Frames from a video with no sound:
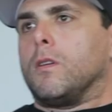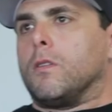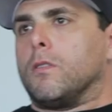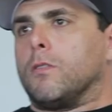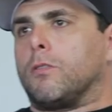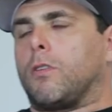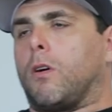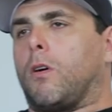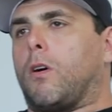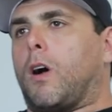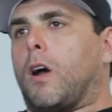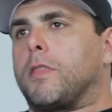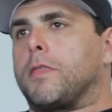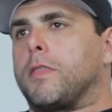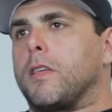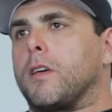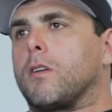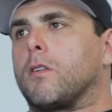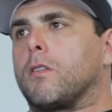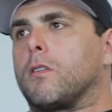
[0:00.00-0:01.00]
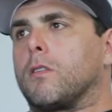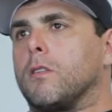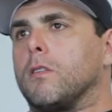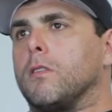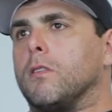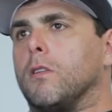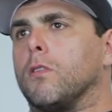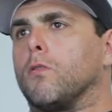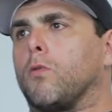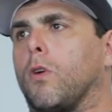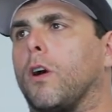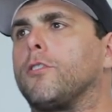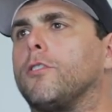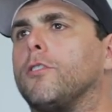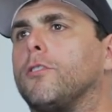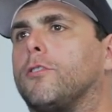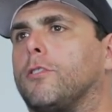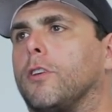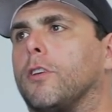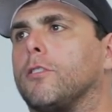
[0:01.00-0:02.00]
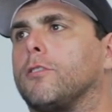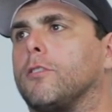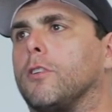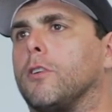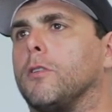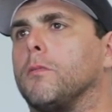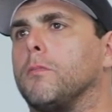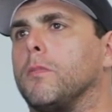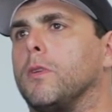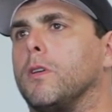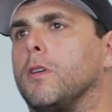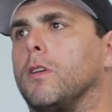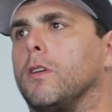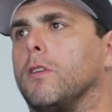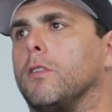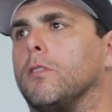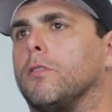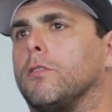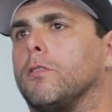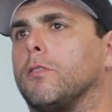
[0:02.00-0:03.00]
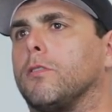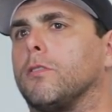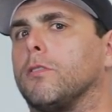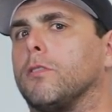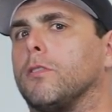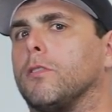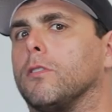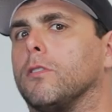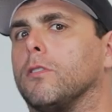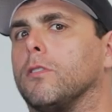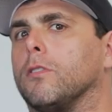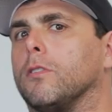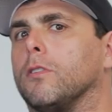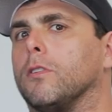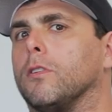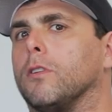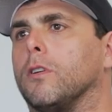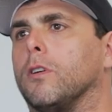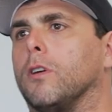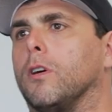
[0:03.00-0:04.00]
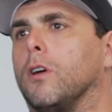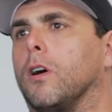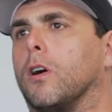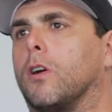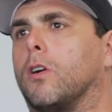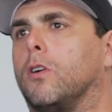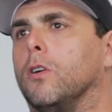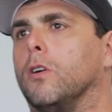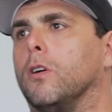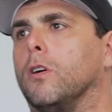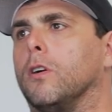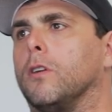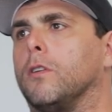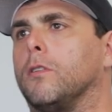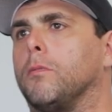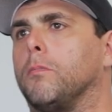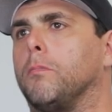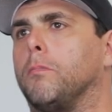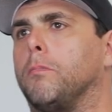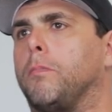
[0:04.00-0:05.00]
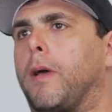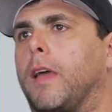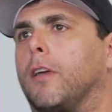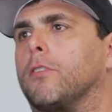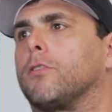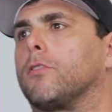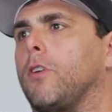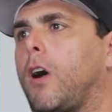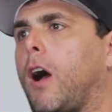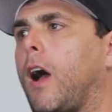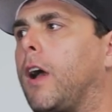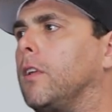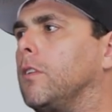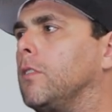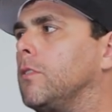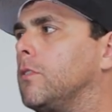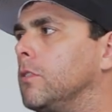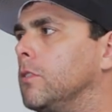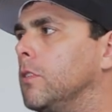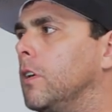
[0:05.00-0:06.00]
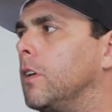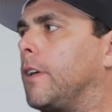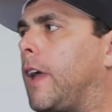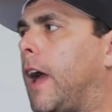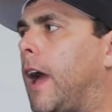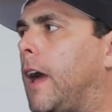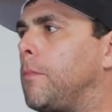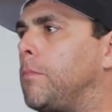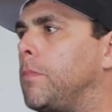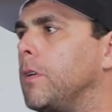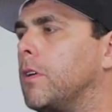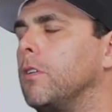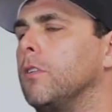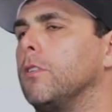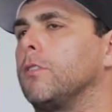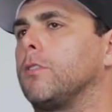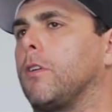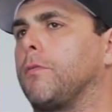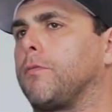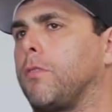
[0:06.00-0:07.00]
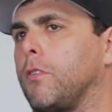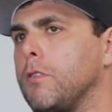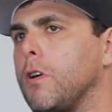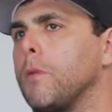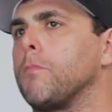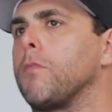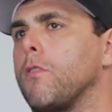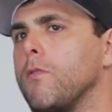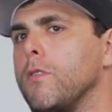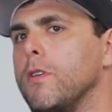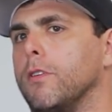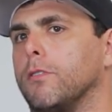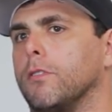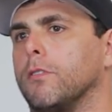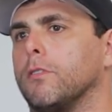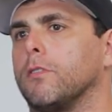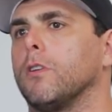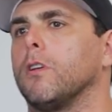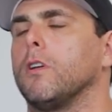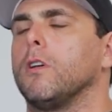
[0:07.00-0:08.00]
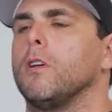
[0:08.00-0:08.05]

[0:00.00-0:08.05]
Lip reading: So I think the Russian system is a good baseline to look at, because for a number of reasons.